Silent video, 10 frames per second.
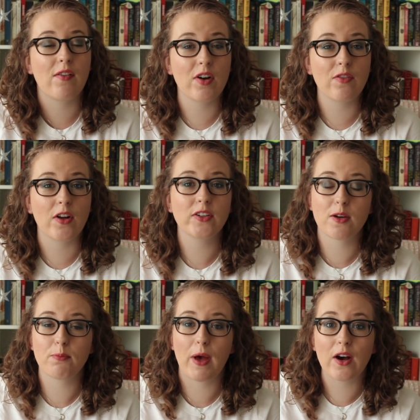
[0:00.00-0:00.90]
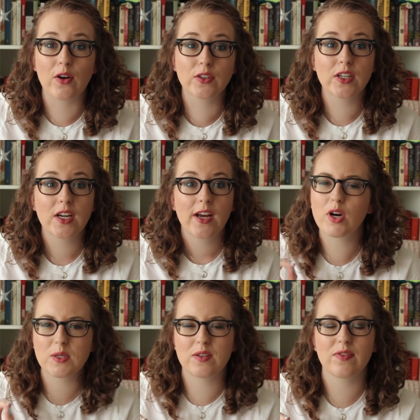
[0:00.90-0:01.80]
ever felt compelled,
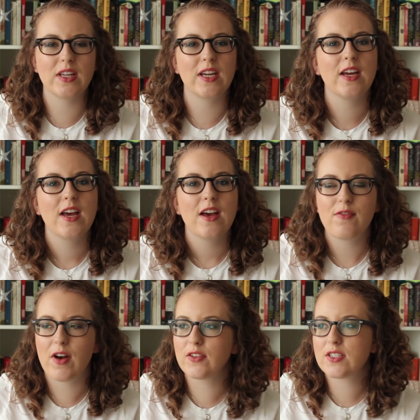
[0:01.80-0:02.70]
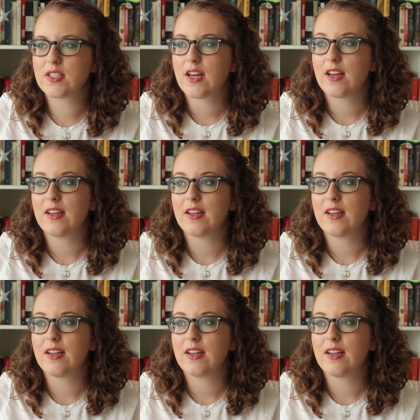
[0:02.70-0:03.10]
more specifically felt